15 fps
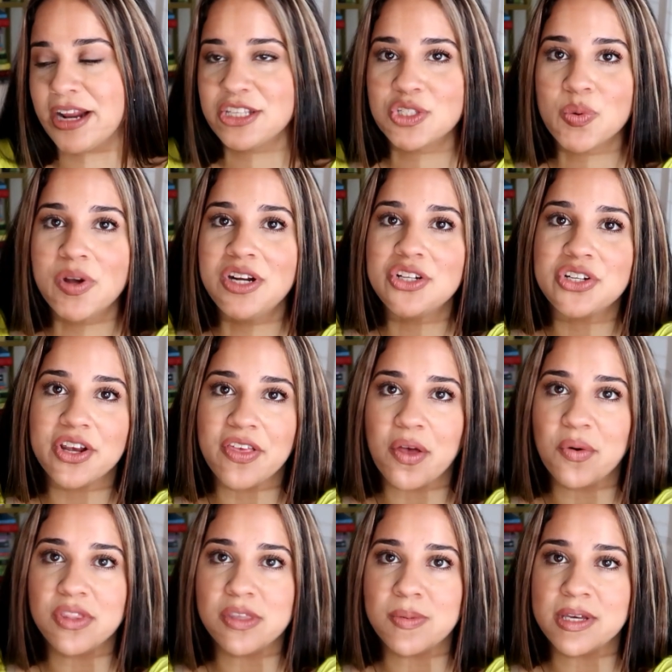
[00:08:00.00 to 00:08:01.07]
I just wanted to share that
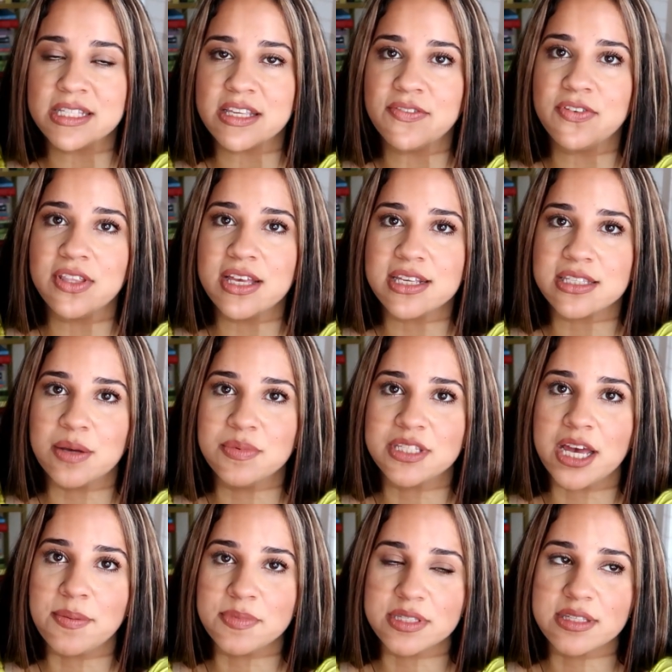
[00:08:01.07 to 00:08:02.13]
with you, because I feel like
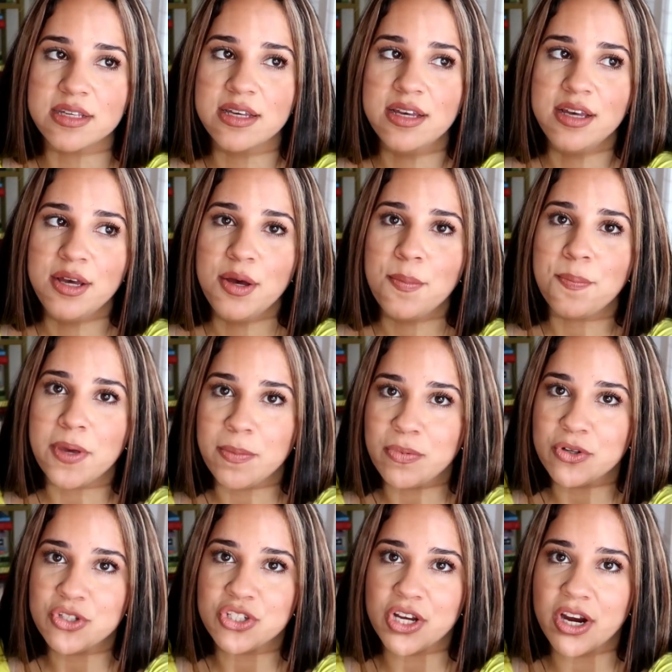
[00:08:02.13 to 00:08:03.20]
sometimes
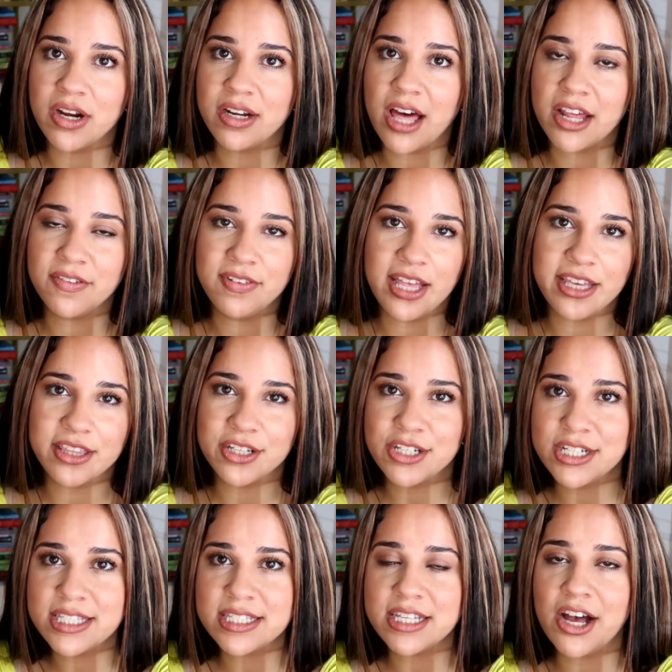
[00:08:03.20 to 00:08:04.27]
people share a lot of like the
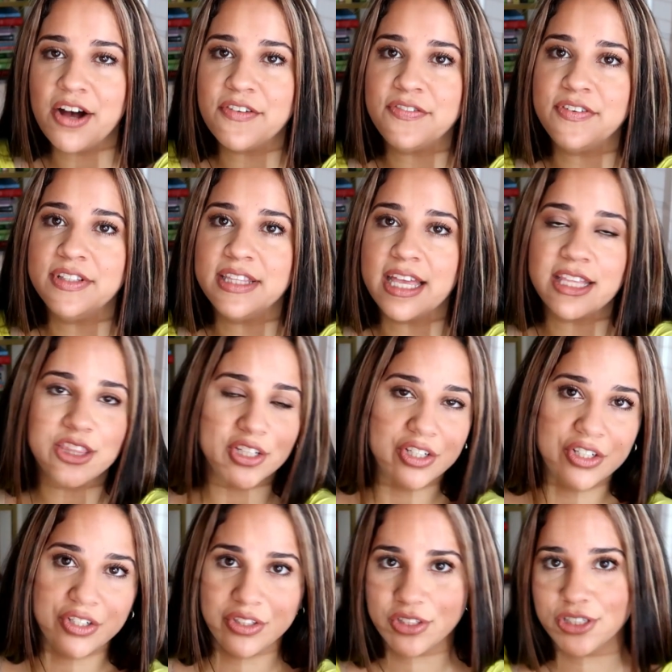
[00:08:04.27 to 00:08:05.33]
good stuff and like
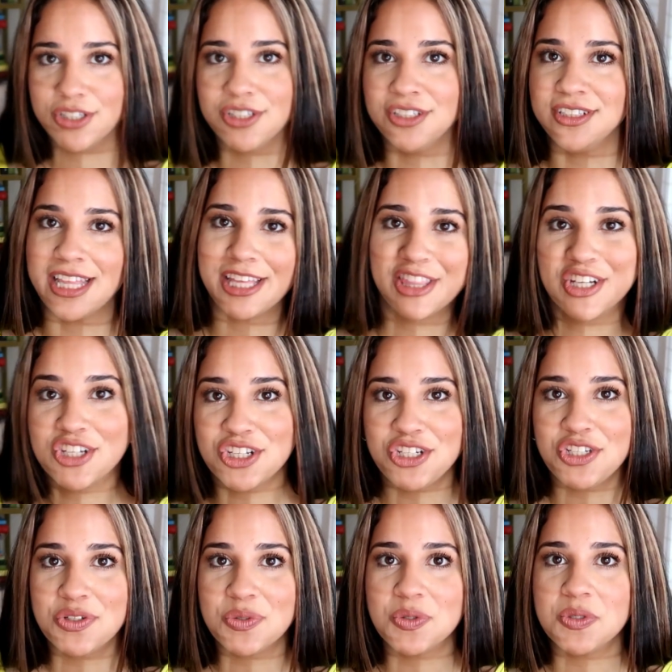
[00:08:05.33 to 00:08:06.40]
the good
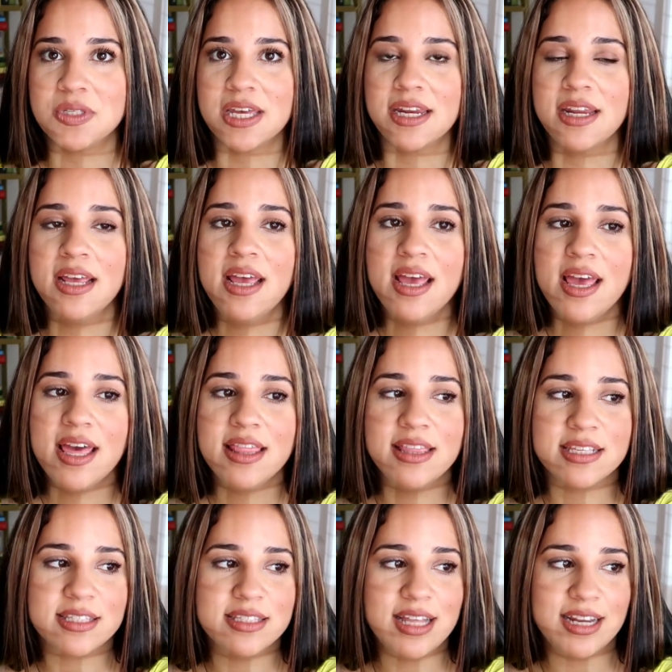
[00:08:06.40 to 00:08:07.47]
news, and
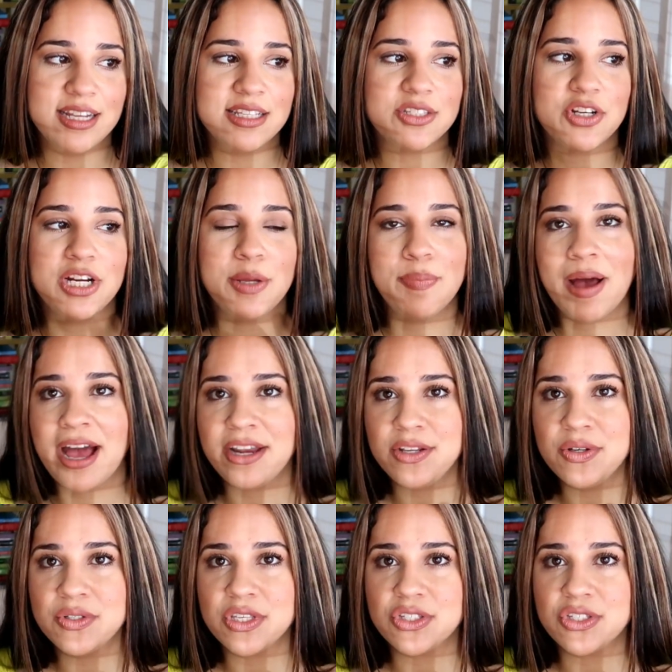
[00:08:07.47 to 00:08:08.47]
this is not necessarily bad news.